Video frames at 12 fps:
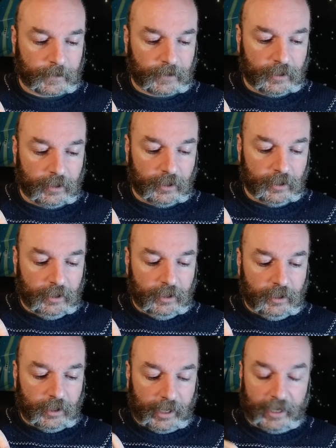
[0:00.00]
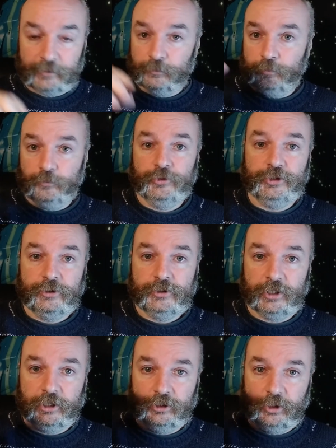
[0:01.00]
and
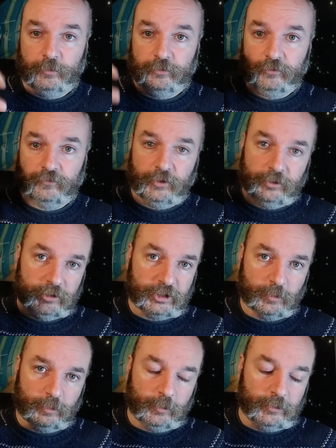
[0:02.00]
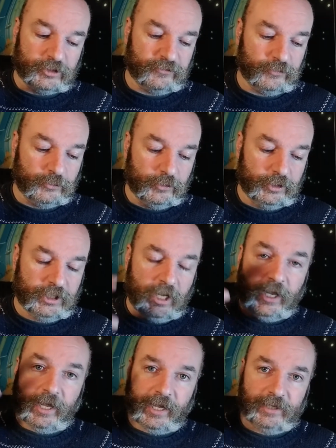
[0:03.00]
producing a number of other supplements for it,
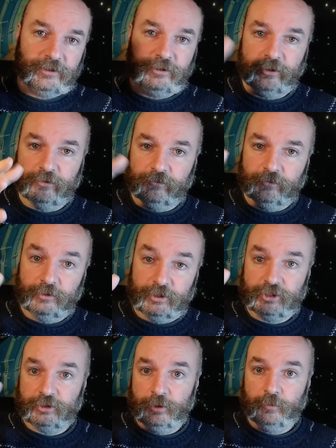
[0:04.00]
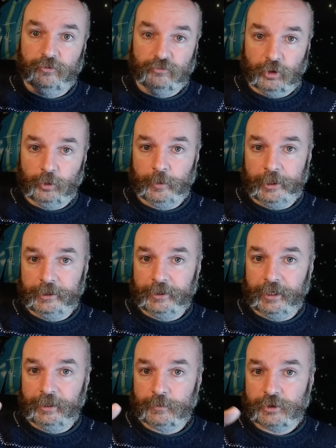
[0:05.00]
and another number of role-playing
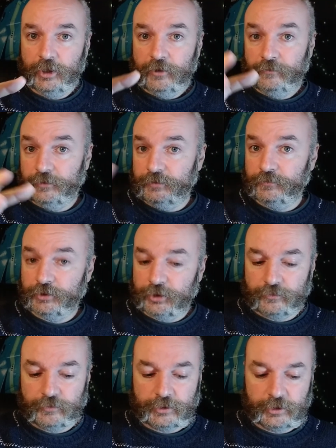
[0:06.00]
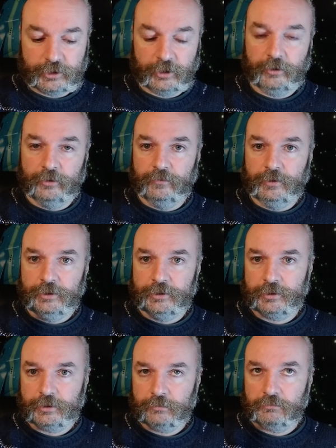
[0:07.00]
games for different genres. So there
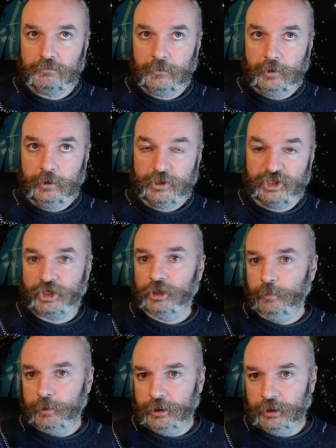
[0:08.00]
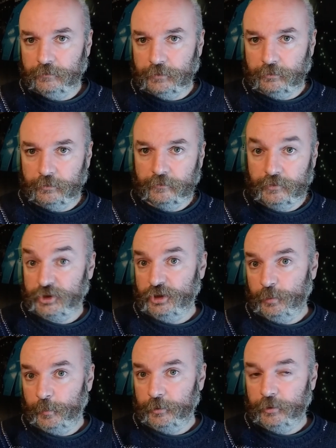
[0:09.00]
is Cyber Hero, a
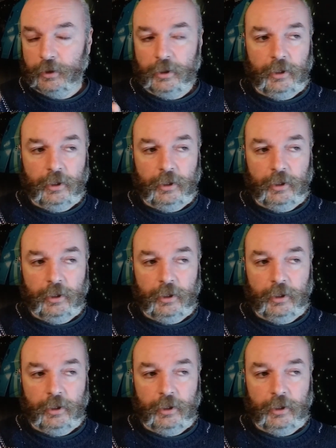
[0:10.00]
cyberpunk,